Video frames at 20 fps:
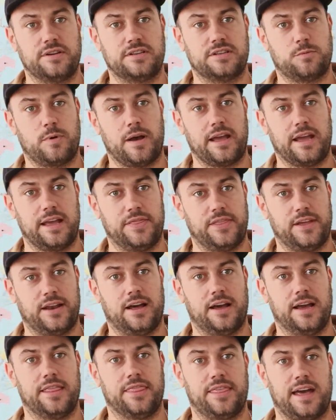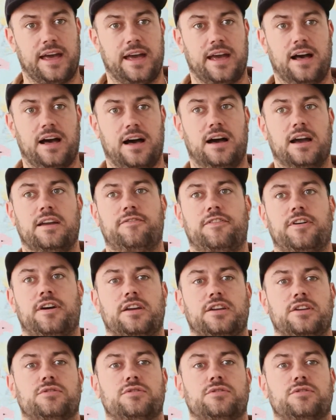to wait in the line there either.